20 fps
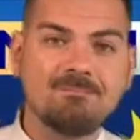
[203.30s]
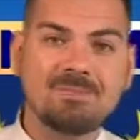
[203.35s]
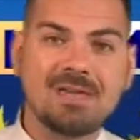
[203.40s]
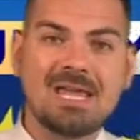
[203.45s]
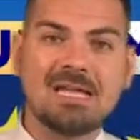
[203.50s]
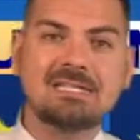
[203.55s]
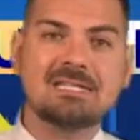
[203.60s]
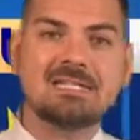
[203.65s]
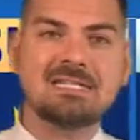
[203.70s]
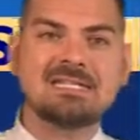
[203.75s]

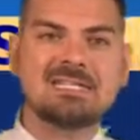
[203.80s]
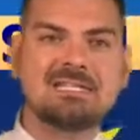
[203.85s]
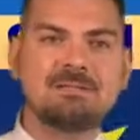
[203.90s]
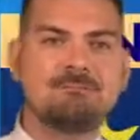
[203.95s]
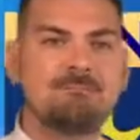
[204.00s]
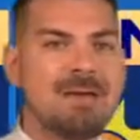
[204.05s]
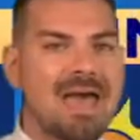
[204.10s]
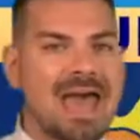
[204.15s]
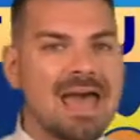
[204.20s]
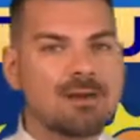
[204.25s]
it's a
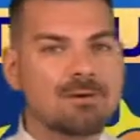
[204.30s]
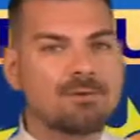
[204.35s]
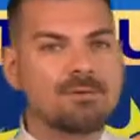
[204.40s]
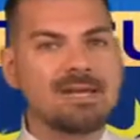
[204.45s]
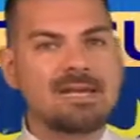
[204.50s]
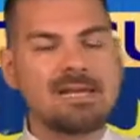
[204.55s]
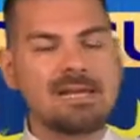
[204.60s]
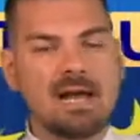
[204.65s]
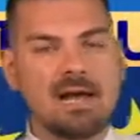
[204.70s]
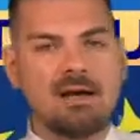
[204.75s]

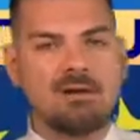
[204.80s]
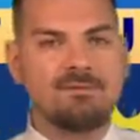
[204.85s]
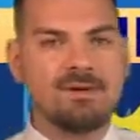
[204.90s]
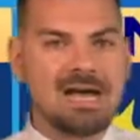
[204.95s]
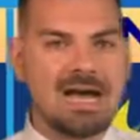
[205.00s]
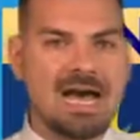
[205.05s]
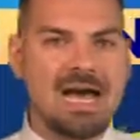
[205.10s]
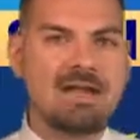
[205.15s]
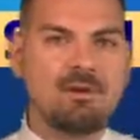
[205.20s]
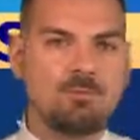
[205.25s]
spattering of
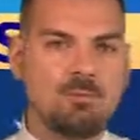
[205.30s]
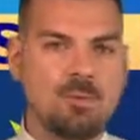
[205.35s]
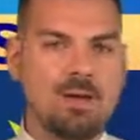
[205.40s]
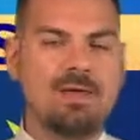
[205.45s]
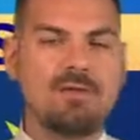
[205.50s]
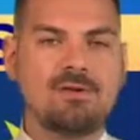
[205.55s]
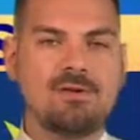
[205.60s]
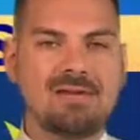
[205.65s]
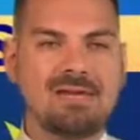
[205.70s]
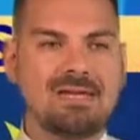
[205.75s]
hot
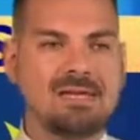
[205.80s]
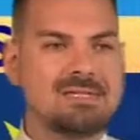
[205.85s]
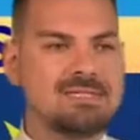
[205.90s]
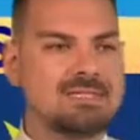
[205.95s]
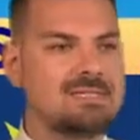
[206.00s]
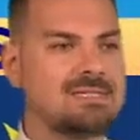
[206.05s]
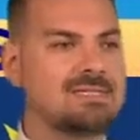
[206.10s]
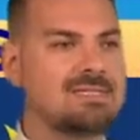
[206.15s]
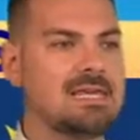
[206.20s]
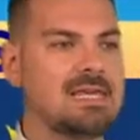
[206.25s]
weather in a
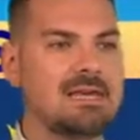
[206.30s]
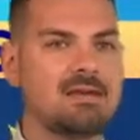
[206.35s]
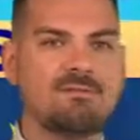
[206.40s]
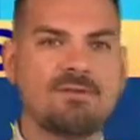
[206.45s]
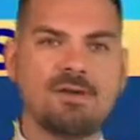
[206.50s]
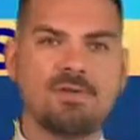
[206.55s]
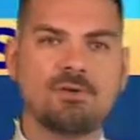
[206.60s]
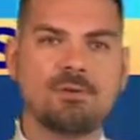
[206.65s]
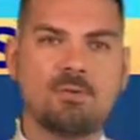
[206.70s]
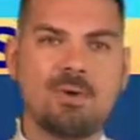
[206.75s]
sea of
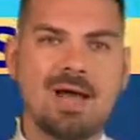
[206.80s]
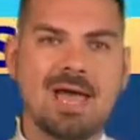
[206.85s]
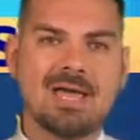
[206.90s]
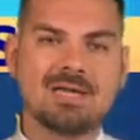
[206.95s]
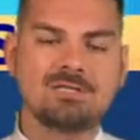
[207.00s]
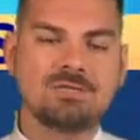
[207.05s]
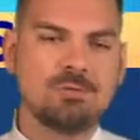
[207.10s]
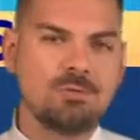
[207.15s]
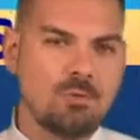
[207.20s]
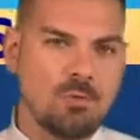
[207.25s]

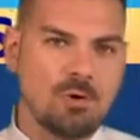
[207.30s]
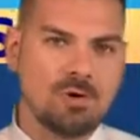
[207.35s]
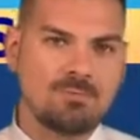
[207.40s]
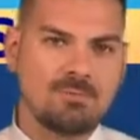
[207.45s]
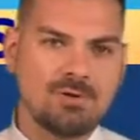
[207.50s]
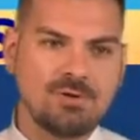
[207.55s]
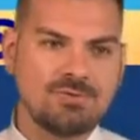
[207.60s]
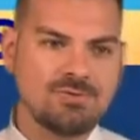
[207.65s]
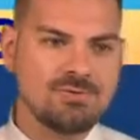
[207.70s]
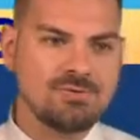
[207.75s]
otherwise
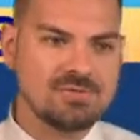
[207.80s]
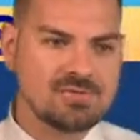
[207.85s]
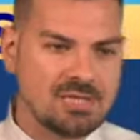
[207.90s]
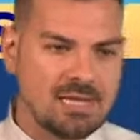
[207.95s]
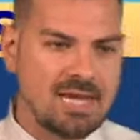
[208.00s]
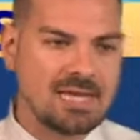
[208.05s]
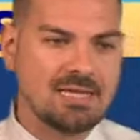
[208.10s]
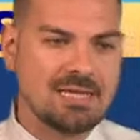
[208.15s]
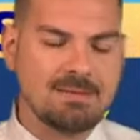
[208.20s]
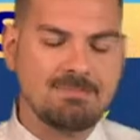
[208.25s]
normal to
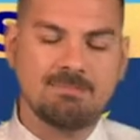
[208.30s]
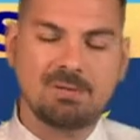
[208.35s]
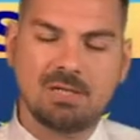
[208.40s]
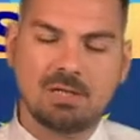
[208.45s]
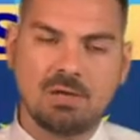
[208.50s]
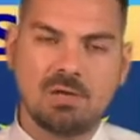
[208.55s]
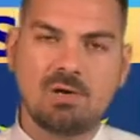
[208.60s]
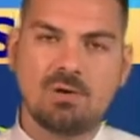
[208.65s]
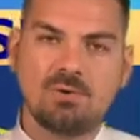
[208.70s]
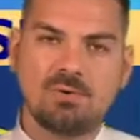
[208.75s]
slightly
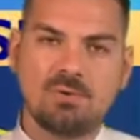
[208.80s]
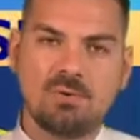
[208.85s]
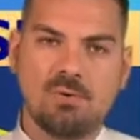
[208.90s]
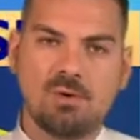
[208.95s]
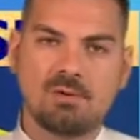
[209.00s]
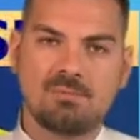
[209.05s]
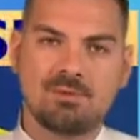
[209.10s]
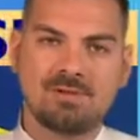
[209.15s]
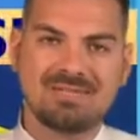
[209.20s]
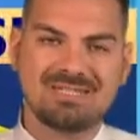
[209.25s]
below
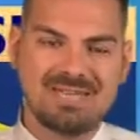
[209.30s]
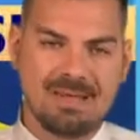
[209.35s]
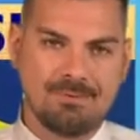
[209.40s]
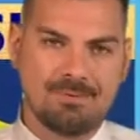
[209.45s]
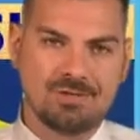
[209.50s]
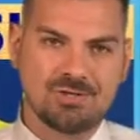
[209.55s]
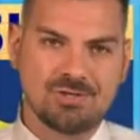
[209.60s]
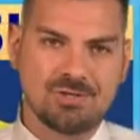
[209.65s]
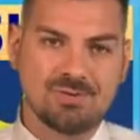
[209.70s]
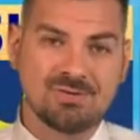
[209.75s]
normal
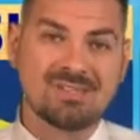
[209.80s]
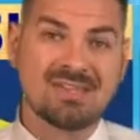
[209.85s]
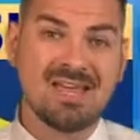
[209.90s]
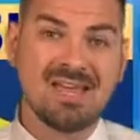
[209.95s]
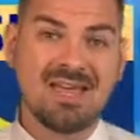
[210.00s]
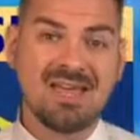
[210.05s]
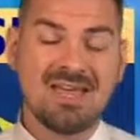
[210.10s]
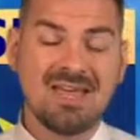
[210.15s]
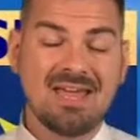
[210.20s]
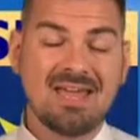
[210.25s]
temperatures.
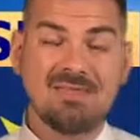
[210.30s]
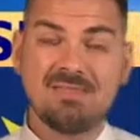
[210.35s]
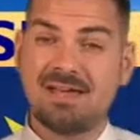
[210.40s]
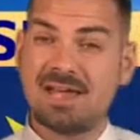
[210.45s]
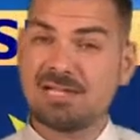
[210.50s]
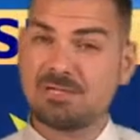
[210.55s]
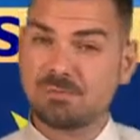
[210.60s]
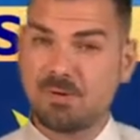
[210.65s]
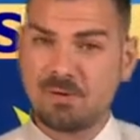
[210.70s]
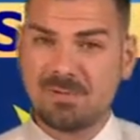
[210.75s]

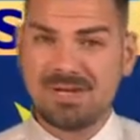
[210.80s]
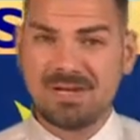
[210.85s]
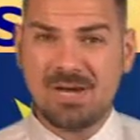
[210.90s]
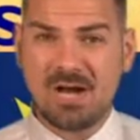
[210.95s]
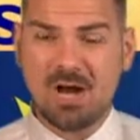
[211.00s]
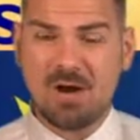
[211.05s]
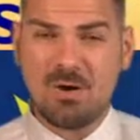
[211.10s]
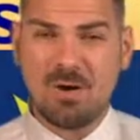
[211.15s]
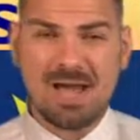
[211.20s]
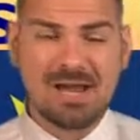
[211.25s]
That's where we
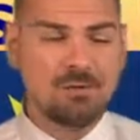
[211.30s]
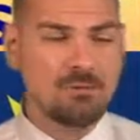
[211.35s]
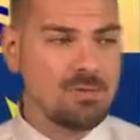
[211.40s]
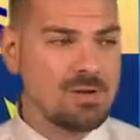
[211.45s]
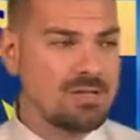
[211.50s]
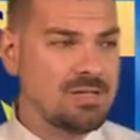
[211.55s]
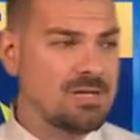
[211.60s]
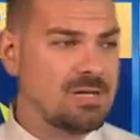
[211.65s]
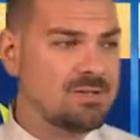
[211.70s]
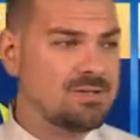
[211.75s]
go. I
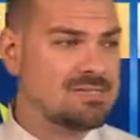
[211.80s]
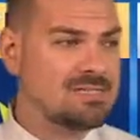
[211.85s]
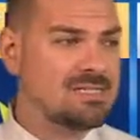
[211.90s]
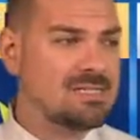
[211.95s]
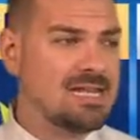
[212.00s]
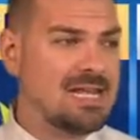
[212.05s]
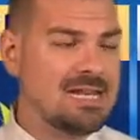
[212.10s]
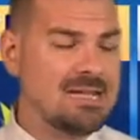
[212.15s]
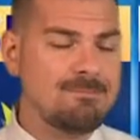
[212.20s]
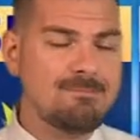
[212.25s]
really don't
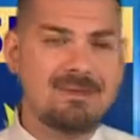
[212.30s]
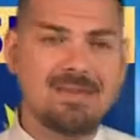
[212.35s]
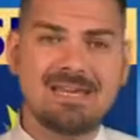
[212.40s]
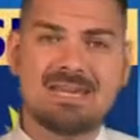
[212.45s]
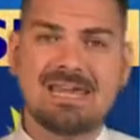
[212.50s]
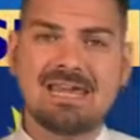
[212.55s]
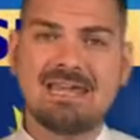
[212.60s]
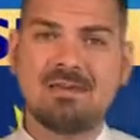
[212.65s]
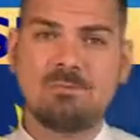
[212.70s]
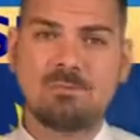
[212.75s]
see any big
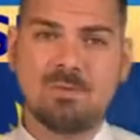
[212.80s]
heat